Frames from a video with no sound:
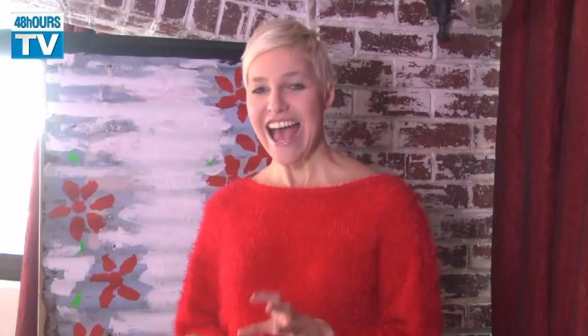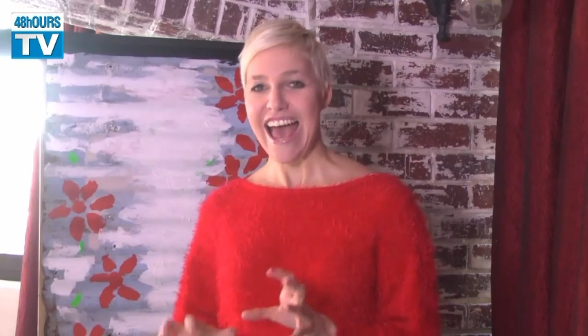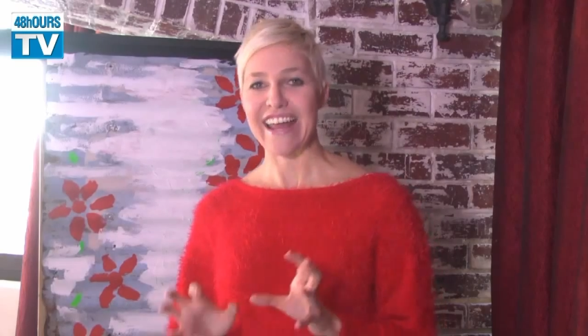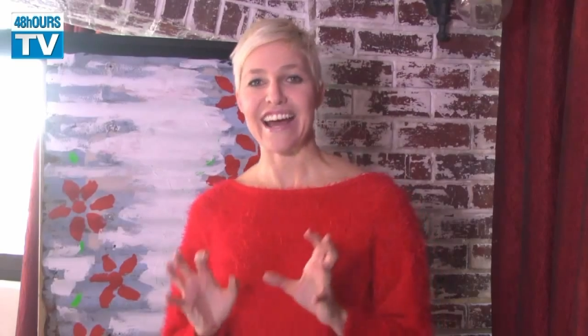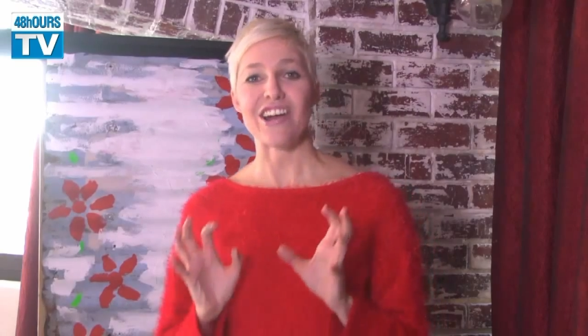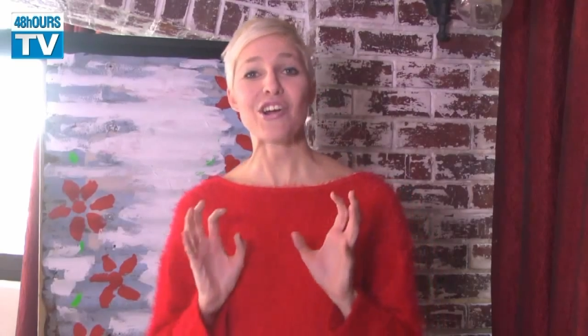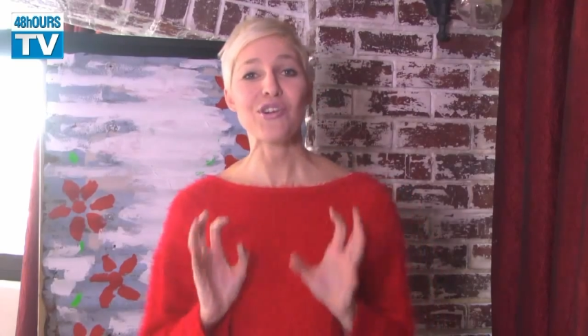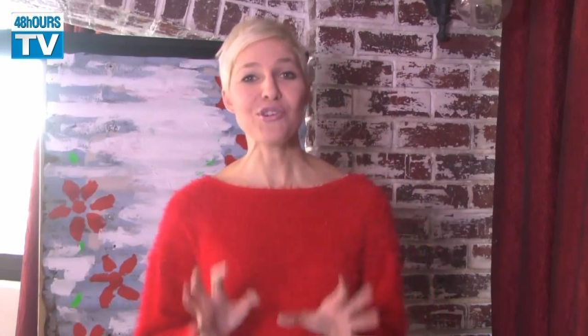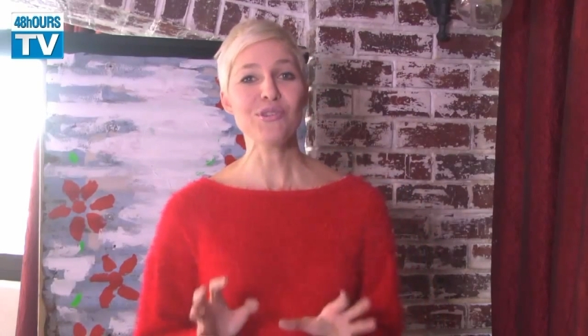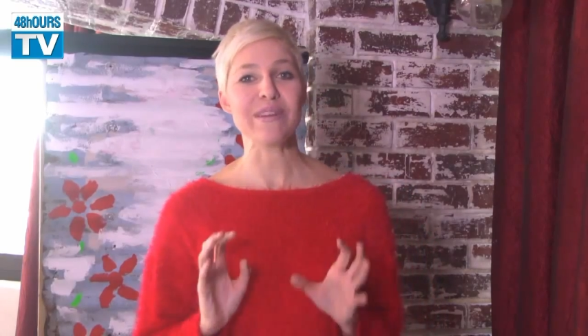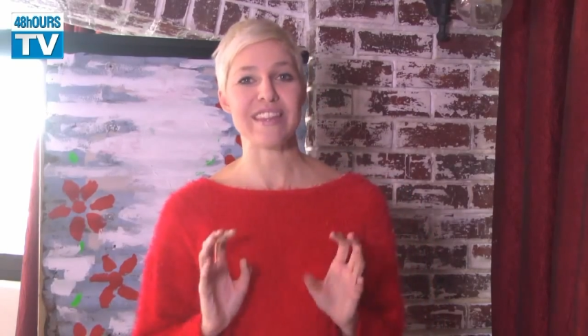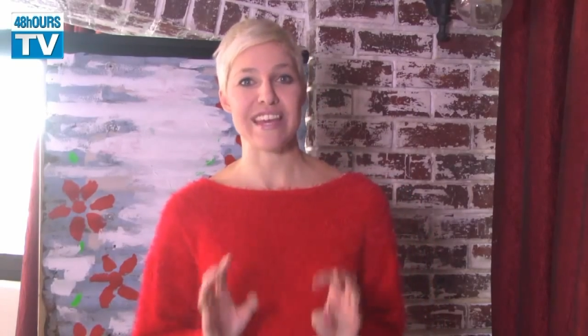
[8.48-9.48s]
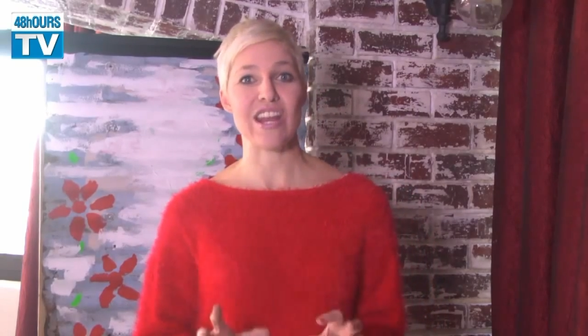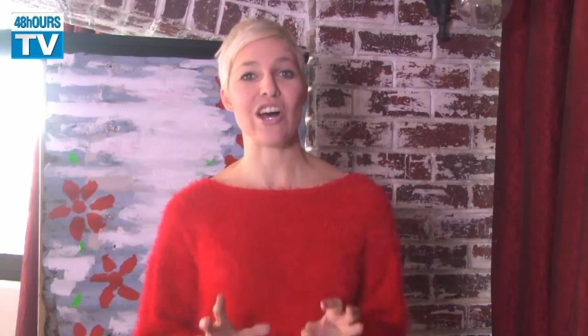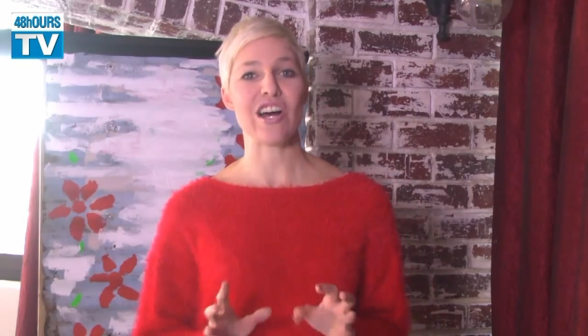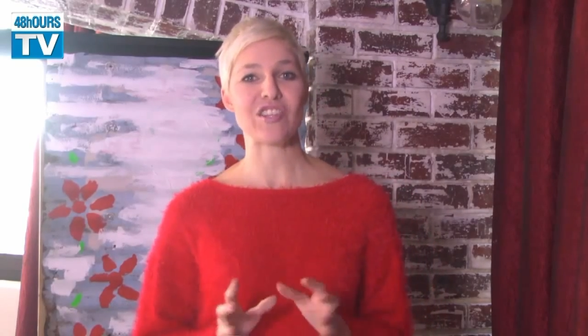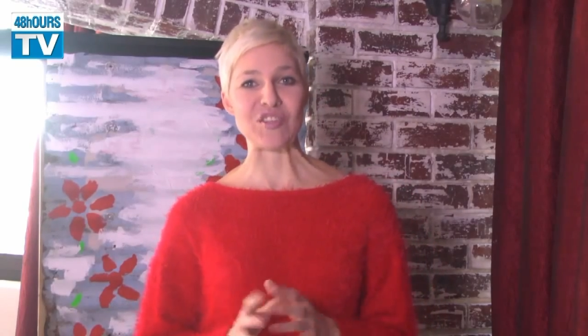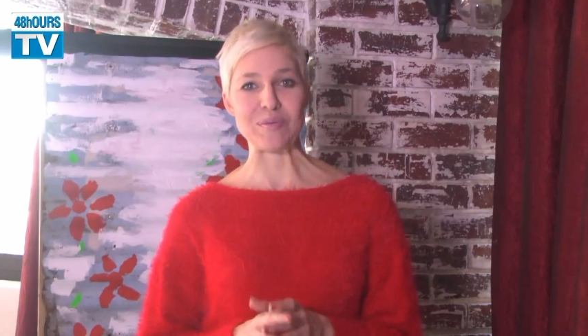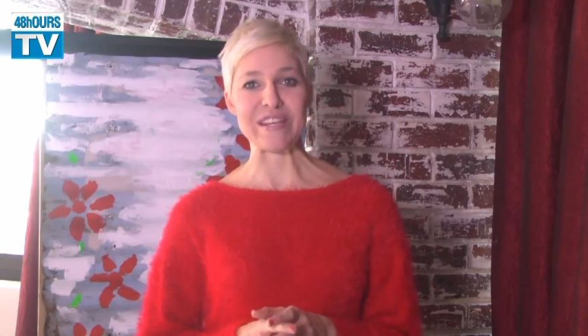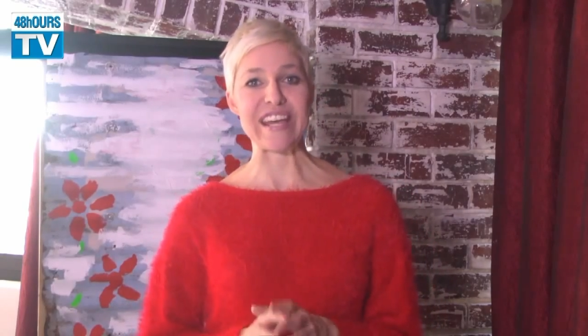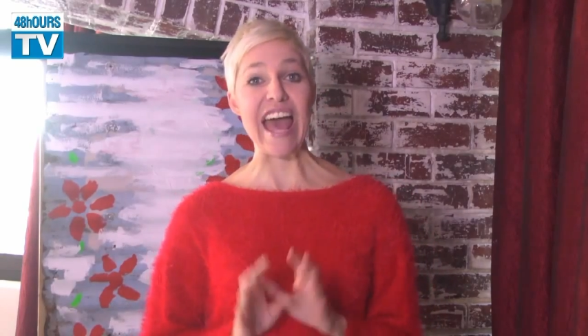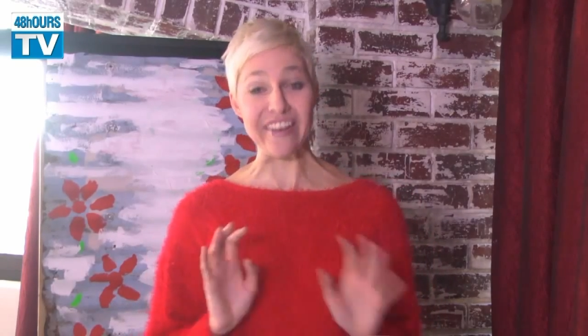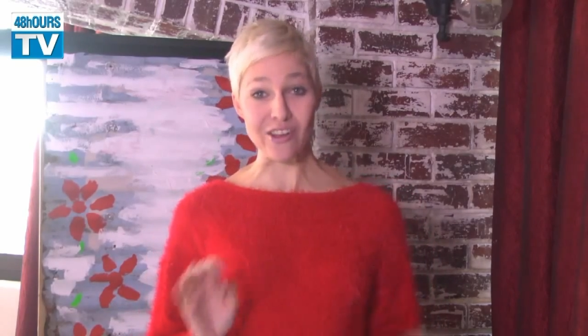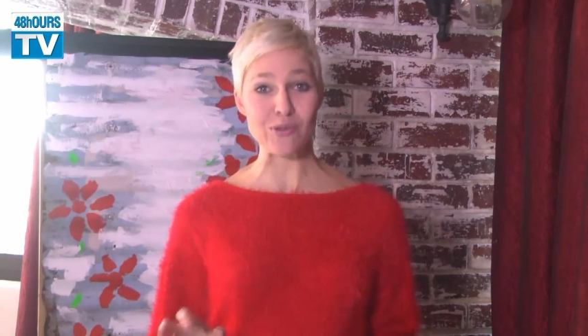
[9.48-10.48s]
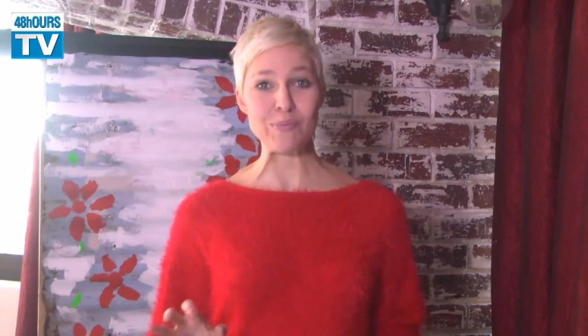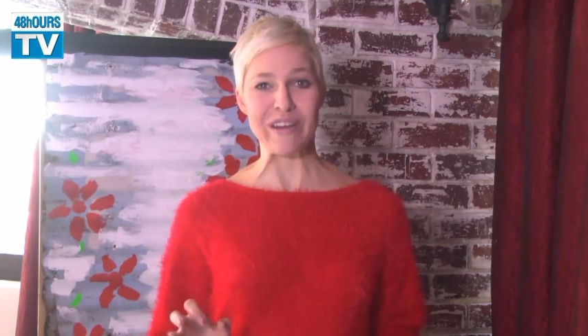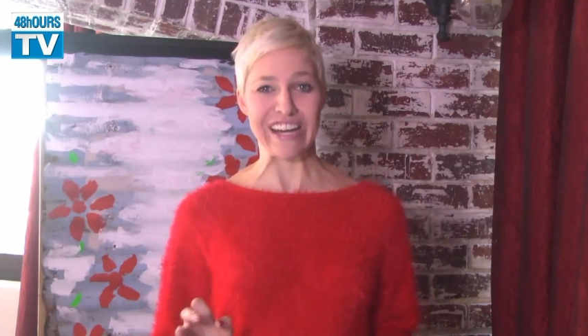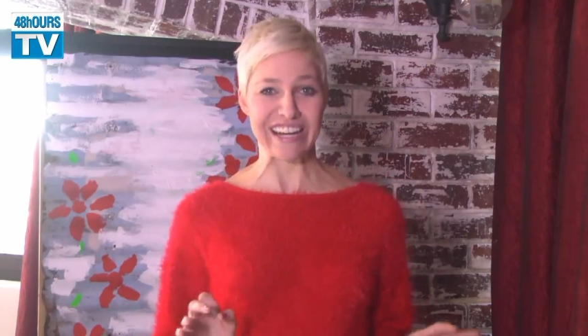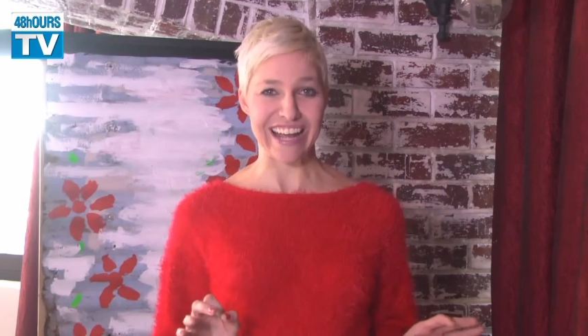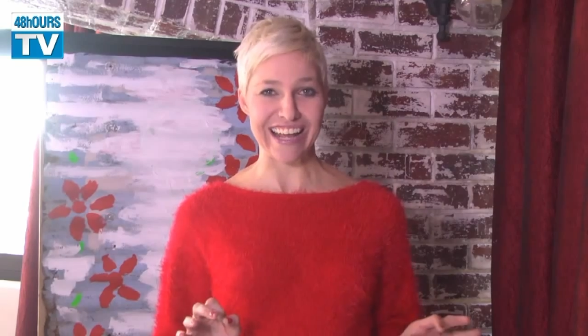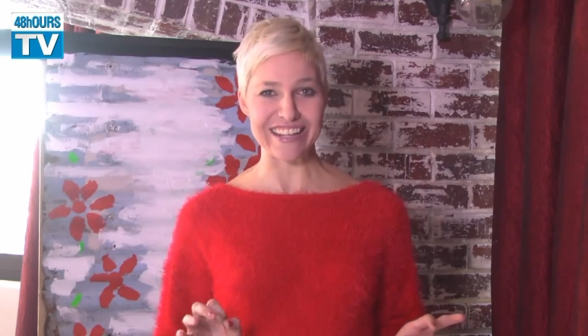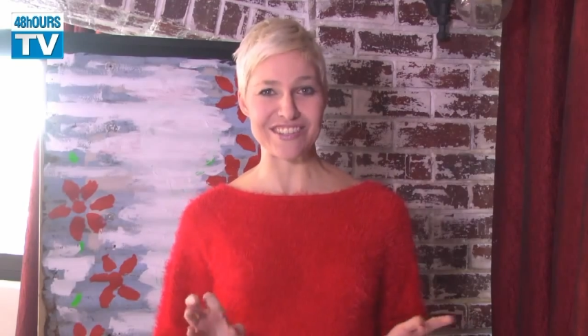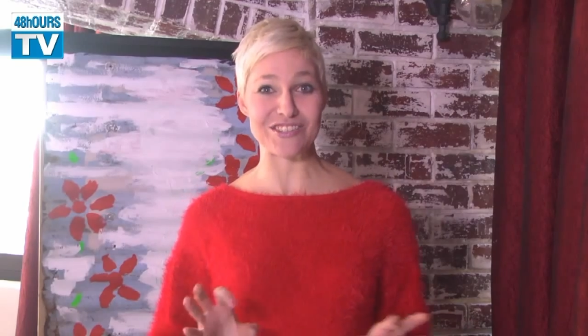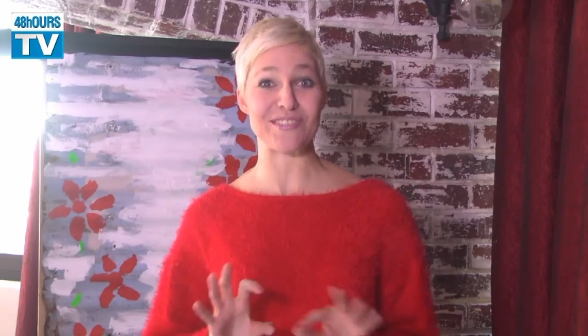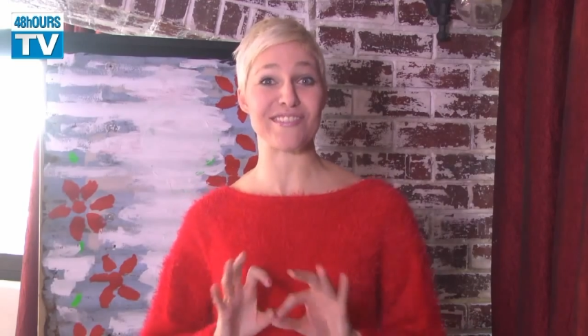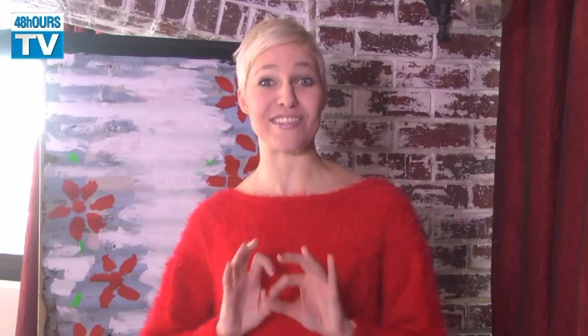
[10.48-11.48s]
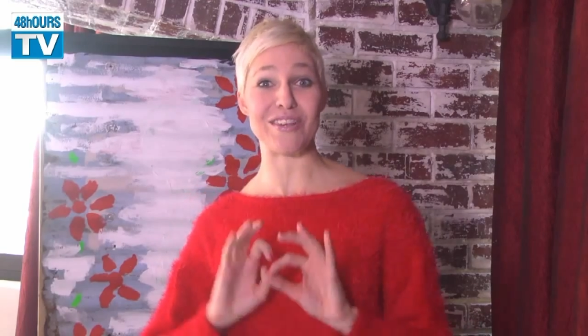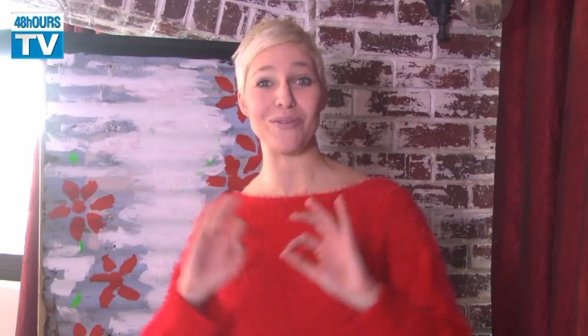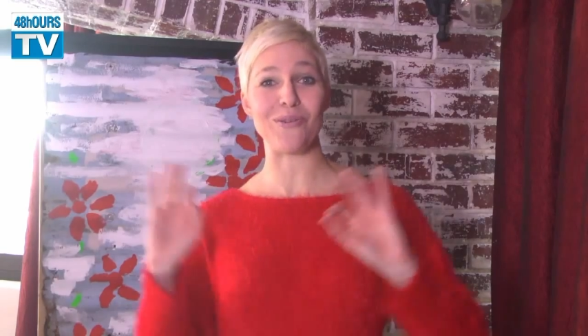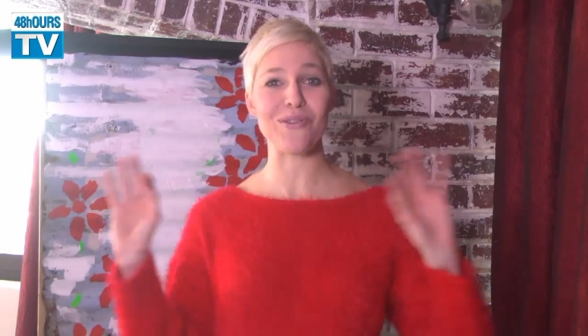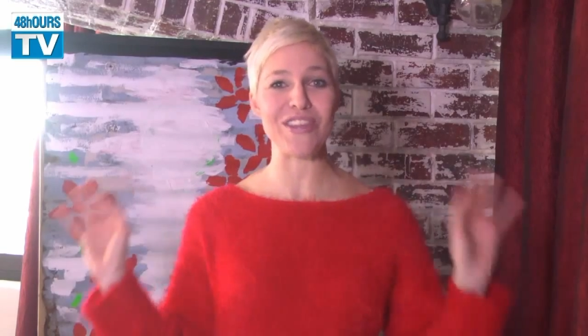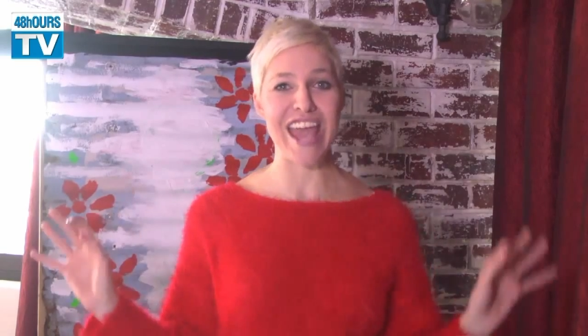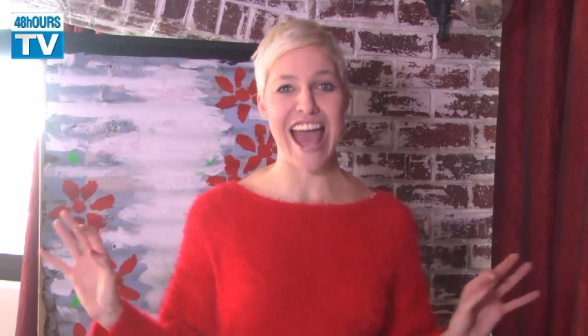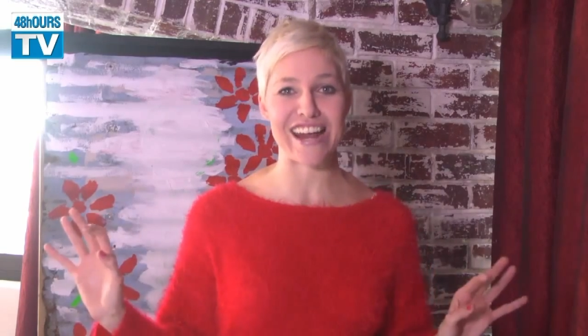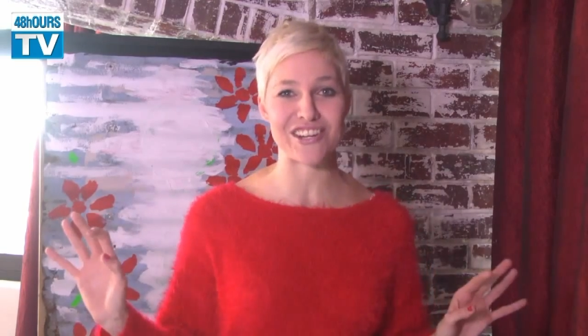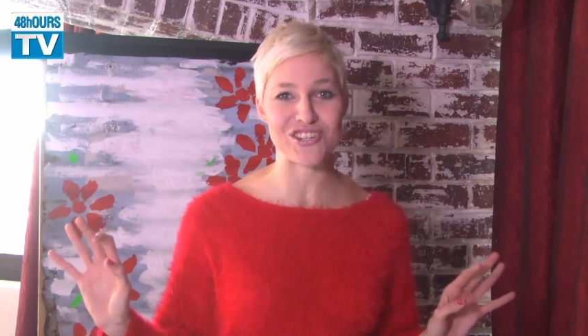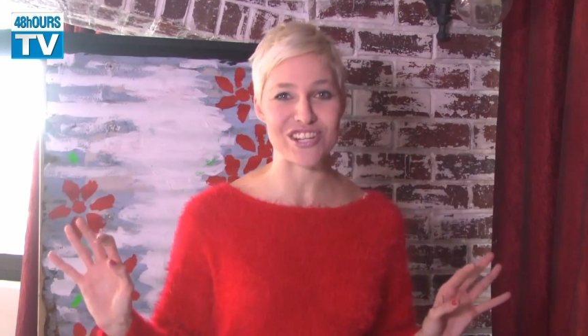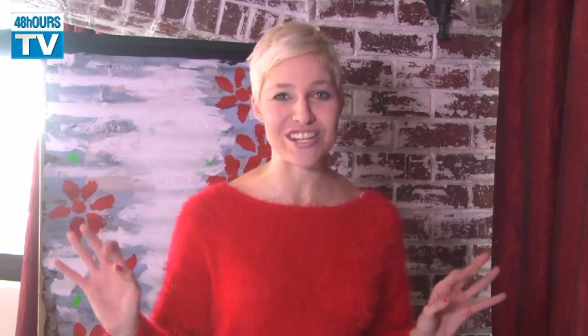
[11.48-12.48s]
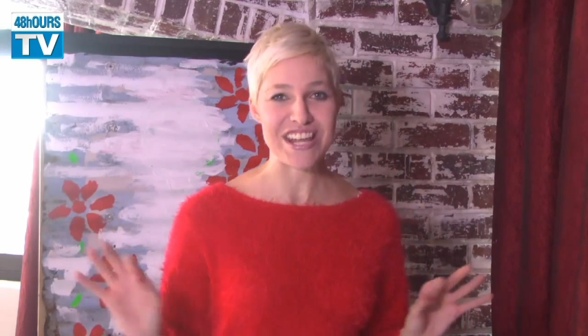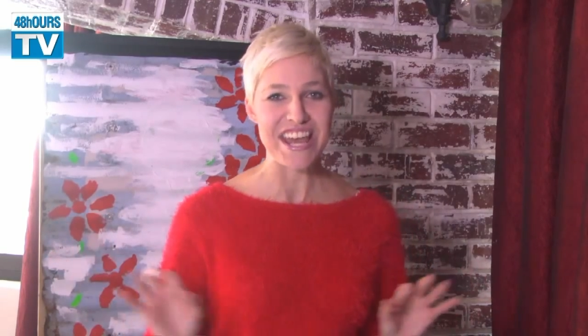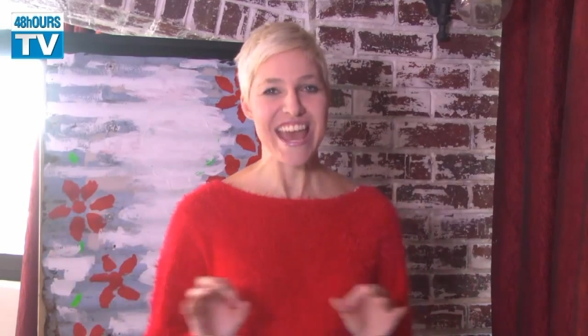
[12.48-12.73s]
And our crew were there last week at opening night to see all the action